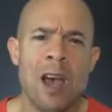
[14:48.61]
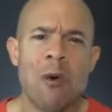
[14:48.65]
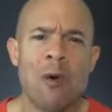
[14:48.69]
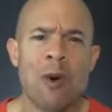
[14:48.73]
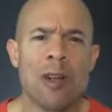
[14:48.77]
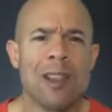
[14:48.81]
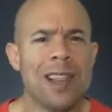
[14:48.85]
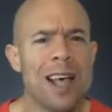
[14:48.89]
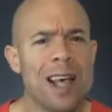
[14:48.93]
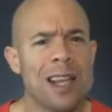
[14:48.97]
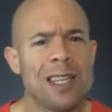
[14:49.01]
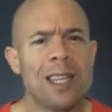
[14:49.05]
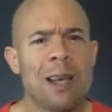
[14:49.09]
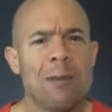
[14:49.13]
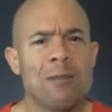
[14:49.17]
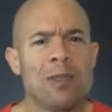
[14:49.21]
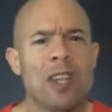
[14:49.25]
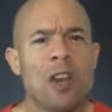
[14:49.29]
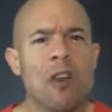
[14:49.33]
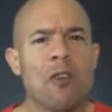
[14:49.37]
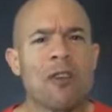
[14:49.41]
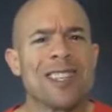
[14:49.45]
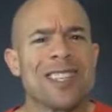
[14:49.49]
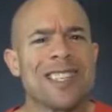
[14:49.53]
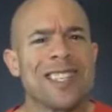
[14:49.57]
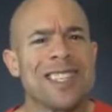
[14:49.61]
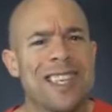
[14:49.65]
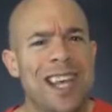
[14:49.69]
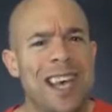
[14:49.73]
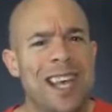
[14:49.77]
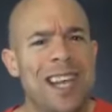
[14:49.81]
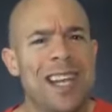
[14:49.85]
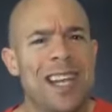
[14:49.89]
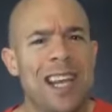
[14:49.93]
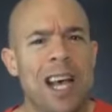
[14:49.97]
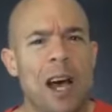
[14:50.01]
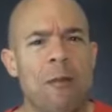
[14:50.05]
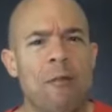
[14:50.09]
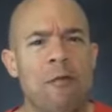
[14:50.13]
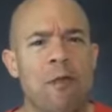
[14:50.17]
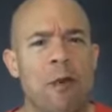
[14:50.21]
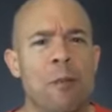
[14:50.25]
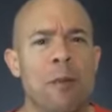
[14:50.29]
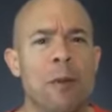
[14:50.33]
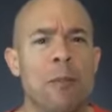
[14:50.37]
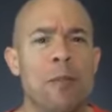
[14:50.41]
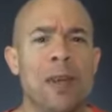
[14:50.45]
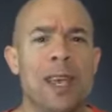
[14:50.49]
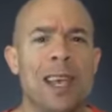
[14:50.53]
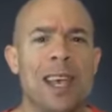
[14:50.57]
Well, a lot of times you don't set it up
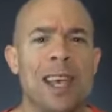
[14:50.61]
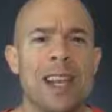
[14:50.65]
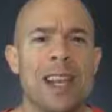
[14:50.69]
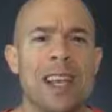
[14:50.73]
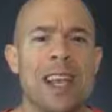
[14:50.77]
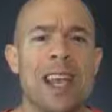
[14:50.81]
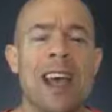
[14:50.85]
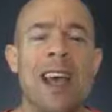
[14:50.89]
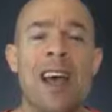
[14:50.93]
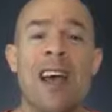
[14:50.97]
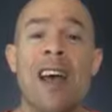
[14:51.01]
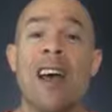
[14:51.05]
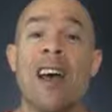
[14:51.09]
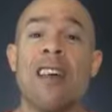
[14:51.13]
from the beginning